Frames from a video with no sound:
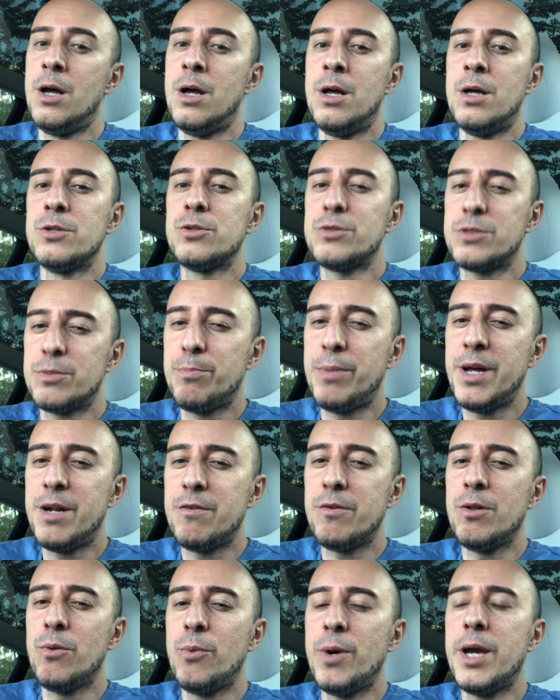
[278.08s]
So it's a bit of
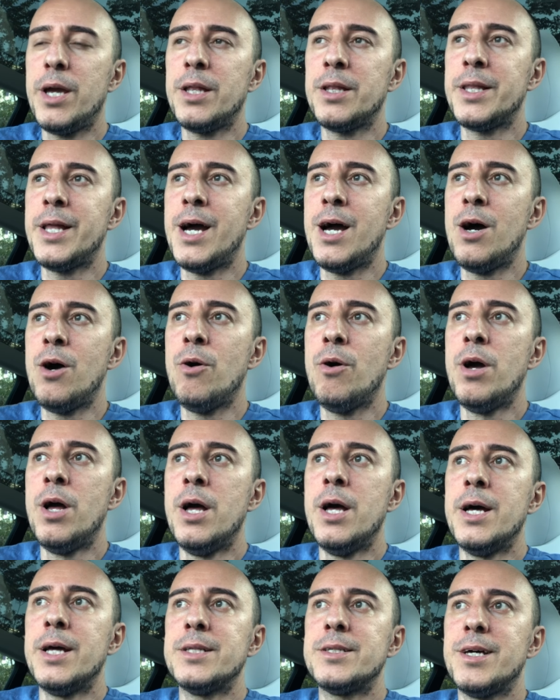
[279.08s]
a wait. Now,
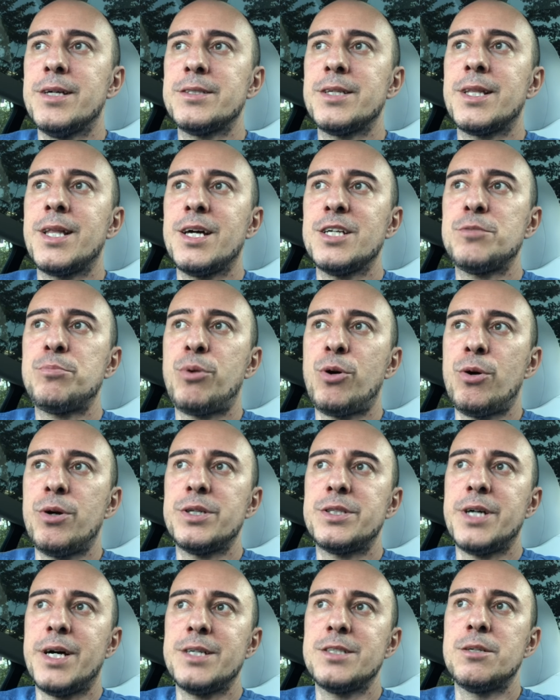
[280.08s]
Tesla does
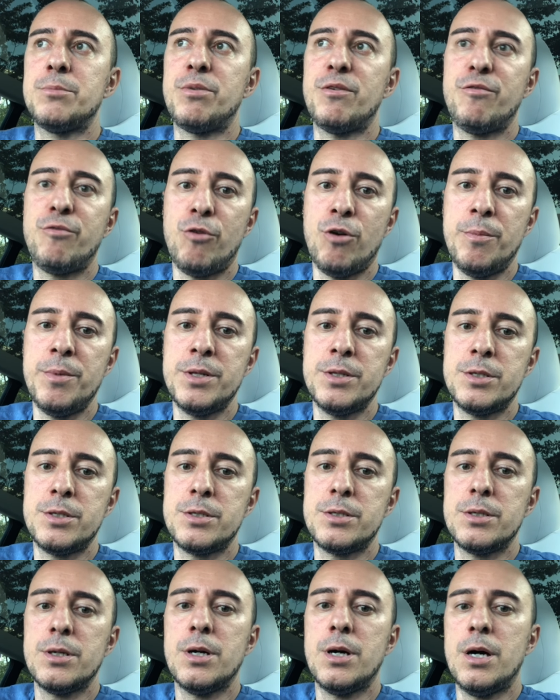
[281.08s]
prioritize the Performance.